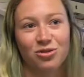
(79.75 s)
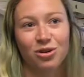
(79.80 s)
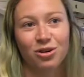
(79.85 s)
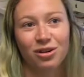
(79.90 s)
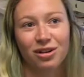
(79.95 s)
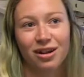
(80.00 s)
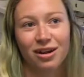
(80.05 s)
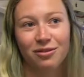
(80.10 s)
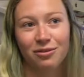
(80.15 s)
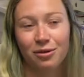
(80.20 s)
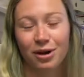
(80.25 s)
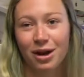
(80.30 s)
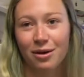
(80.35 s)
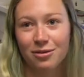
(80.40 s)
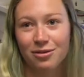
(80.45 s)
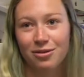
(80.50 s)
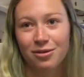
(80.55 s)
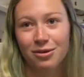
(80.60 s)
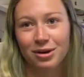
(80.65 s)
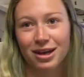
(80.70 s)
control of what I
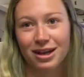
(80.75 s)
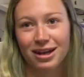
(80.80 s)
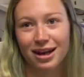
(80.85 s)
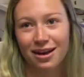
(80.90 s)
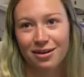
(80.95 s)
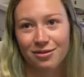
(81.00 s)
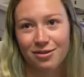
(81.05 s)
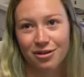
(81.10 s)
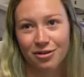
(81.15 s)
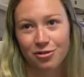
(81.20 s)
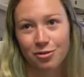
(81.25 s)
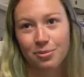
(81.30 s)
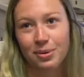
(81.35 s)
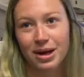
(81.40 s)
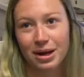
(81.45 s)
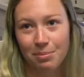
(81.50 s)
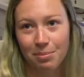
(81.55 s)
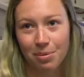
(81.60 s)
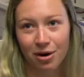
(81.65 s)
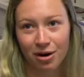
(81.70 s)
was doing and have such a
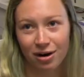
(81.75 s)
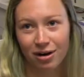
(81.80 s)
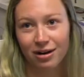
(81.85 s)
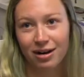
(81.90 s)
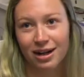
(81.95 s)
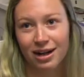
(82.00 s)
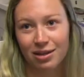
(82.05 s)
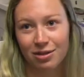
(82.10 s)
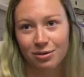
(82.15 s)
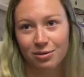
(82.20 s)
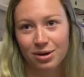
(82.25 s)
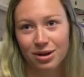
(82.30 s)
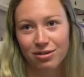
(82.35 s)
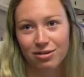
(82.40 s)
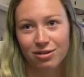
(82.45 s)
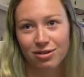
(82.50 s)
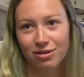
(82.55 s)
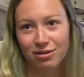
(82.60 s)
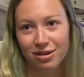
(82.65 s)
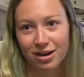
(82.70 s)
big part in the
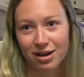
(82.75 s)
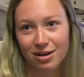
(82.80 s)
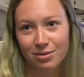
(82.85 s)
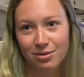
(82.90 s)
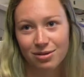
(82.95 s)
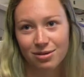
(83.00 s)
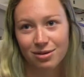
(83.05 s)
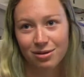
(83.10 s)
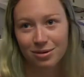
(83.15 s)
research that I was